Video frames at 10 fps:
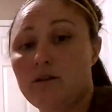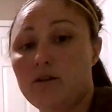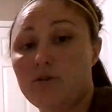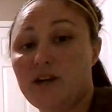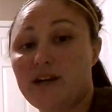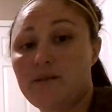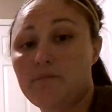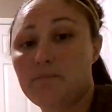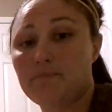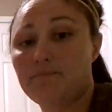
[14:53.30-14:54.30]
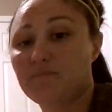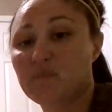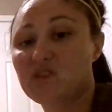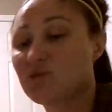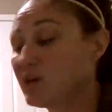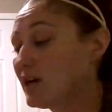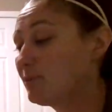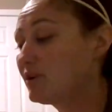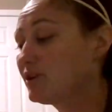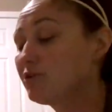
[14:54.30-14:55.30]
Okay? So I'm
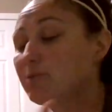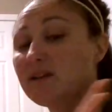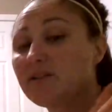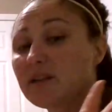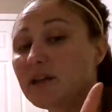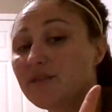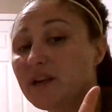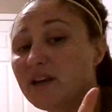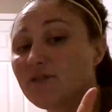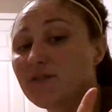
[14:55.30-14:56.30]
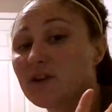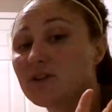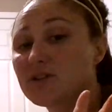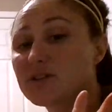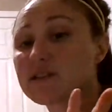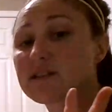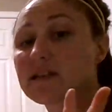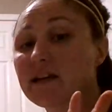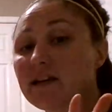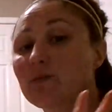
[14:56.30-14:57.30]
going to do my left hand first since
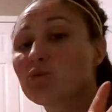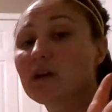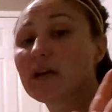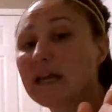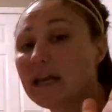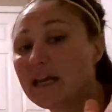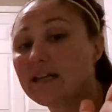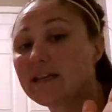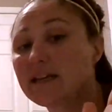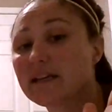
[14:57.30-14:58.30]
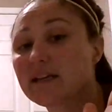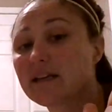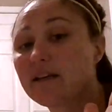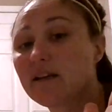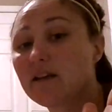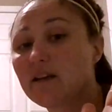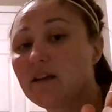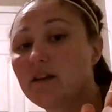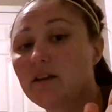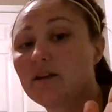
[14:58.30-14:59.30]
I am right-handed.
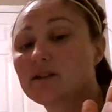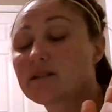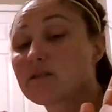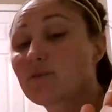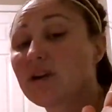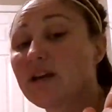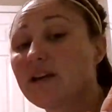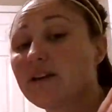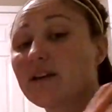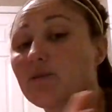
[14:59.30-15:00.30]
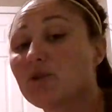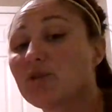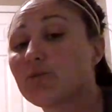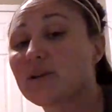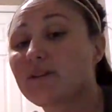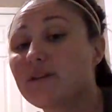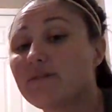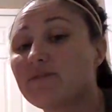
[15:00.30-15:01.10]
So I'm right-handed. I'm going to do my left hand